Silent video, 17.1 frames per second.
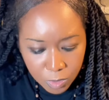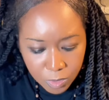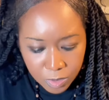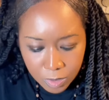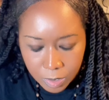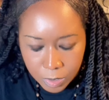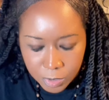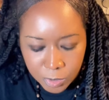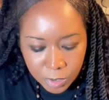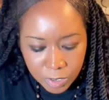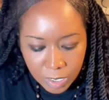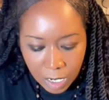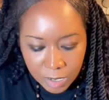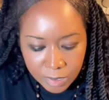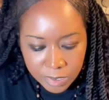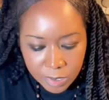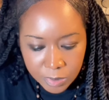You're
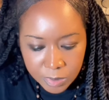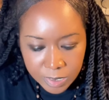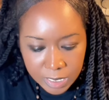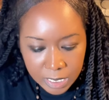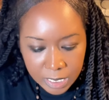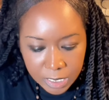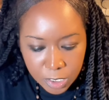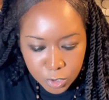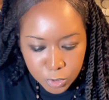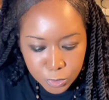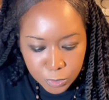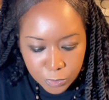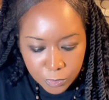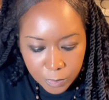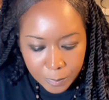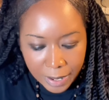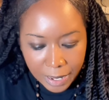also seeing the
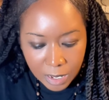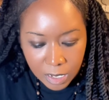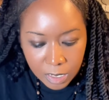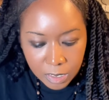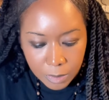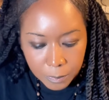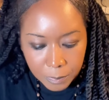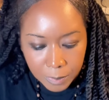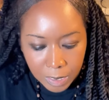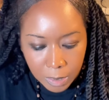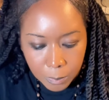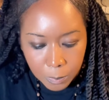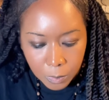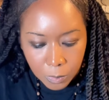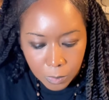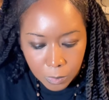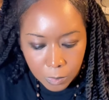truth about other
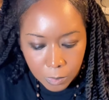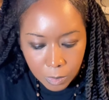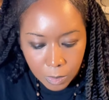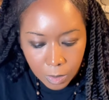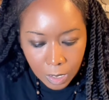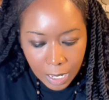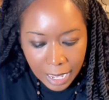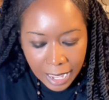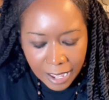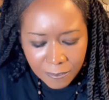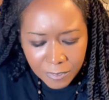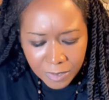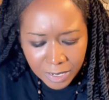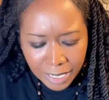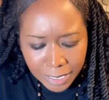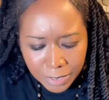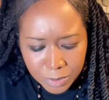people. I
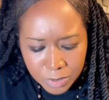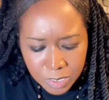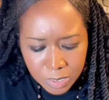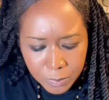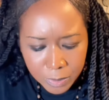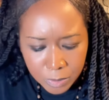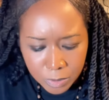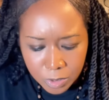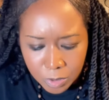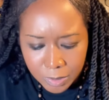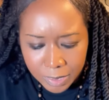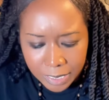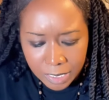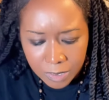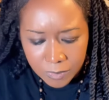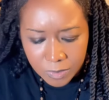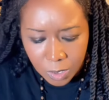feel like your spiritual
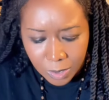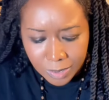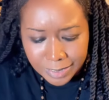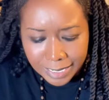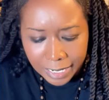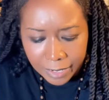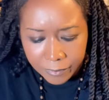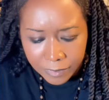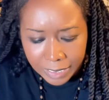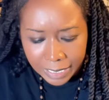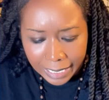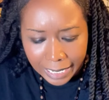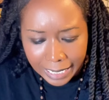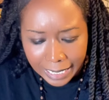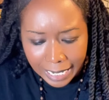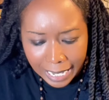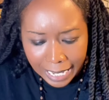gifts are definitely
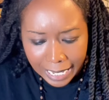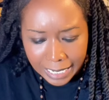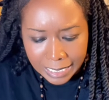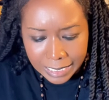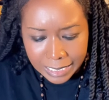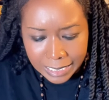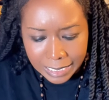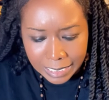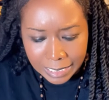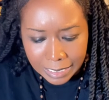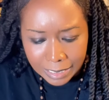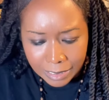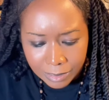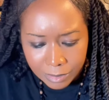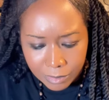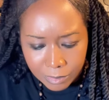enhancing.